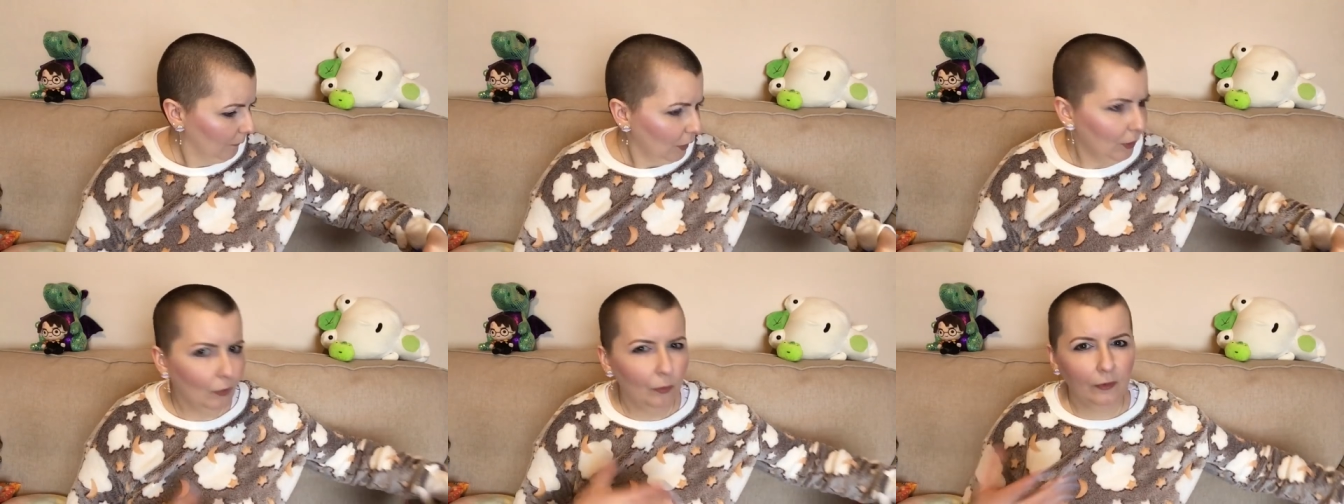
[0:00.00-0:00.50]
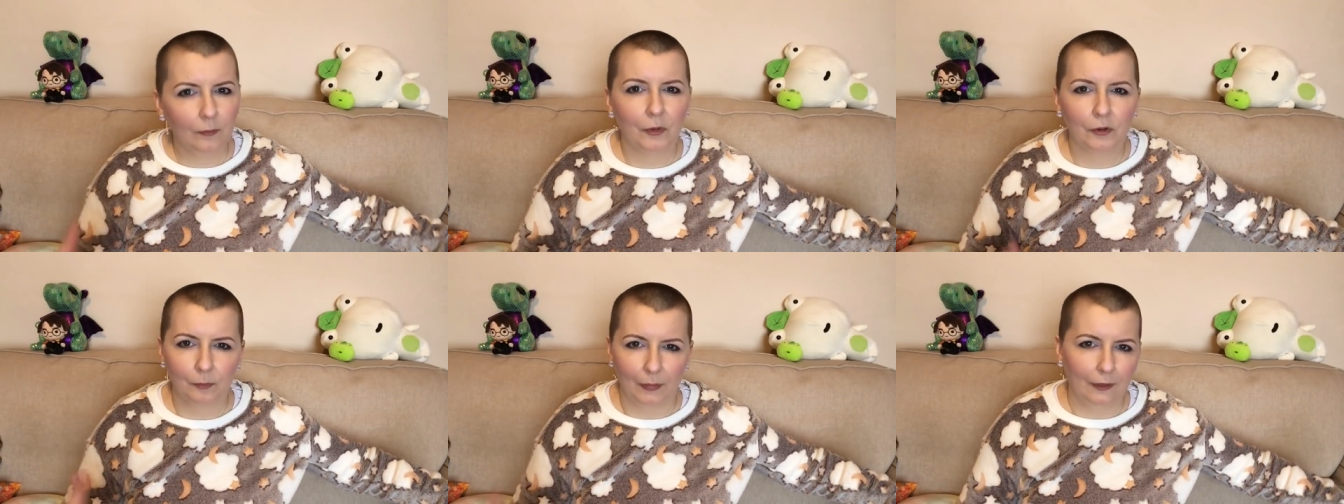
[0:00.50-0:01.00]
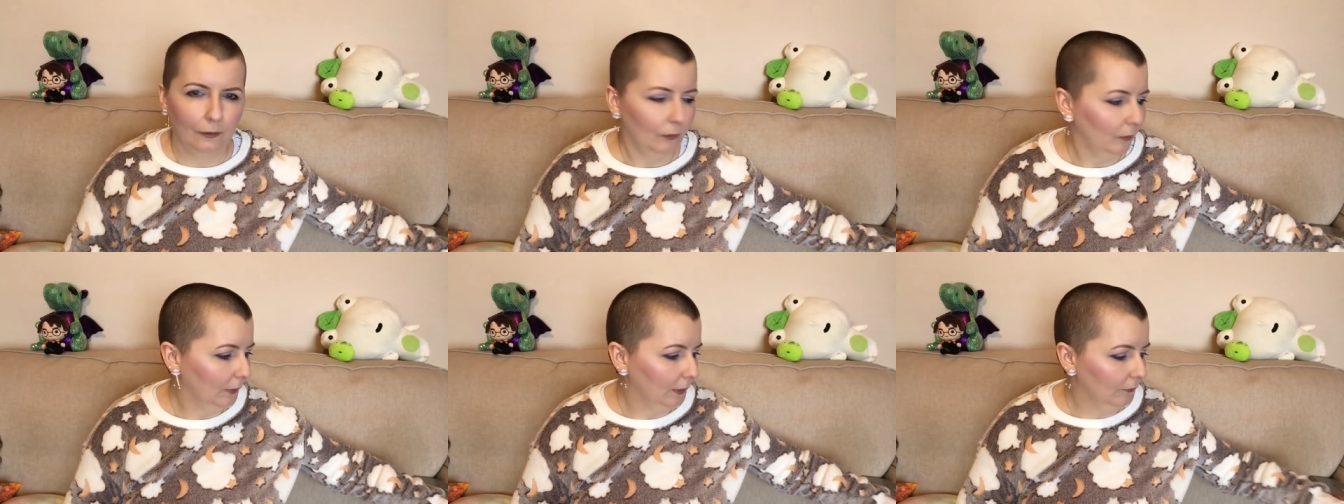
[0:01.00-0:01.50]
You know, with the
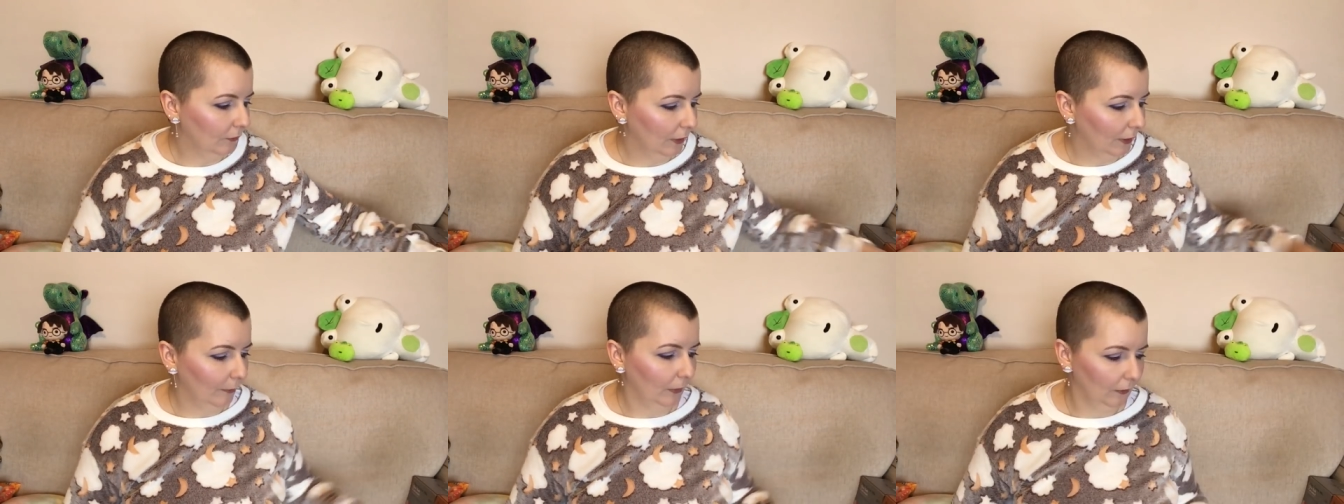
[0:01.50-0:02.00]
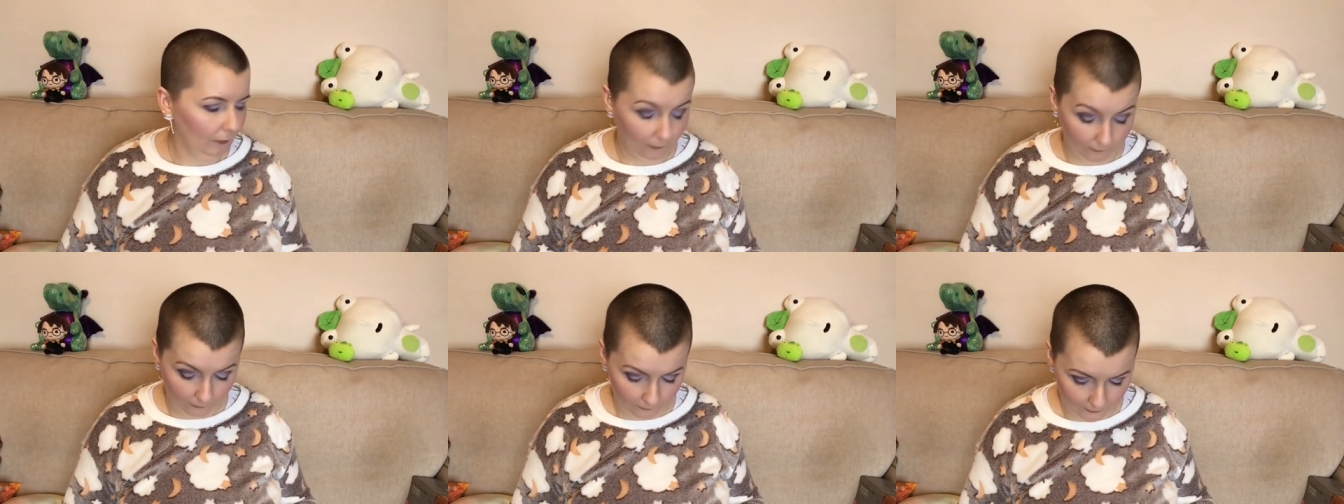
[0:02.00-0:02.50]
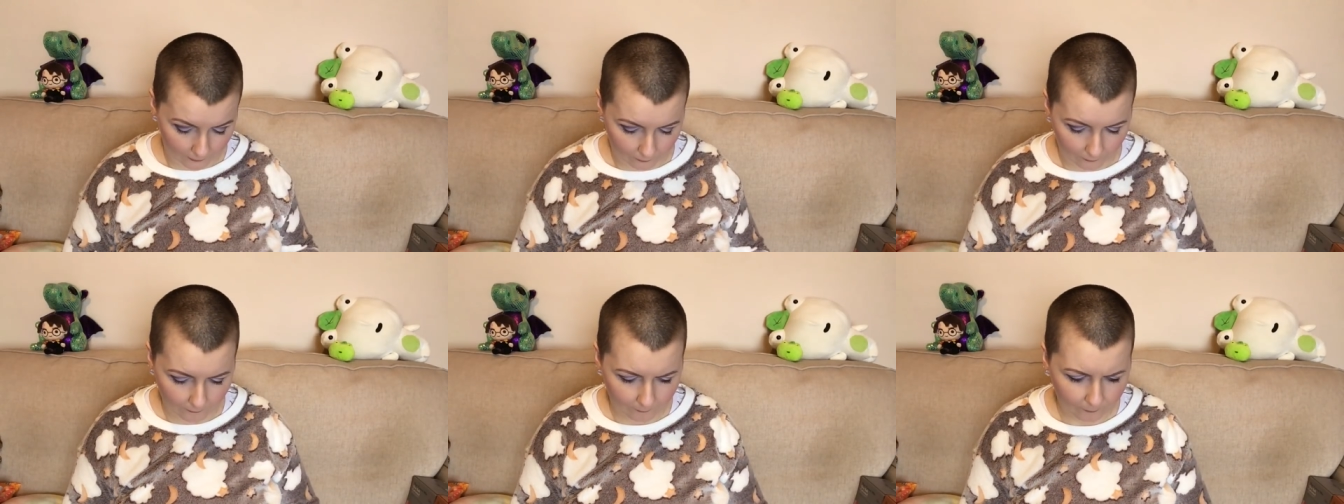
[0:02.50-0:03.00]
marshmallow and jam and all in the centre.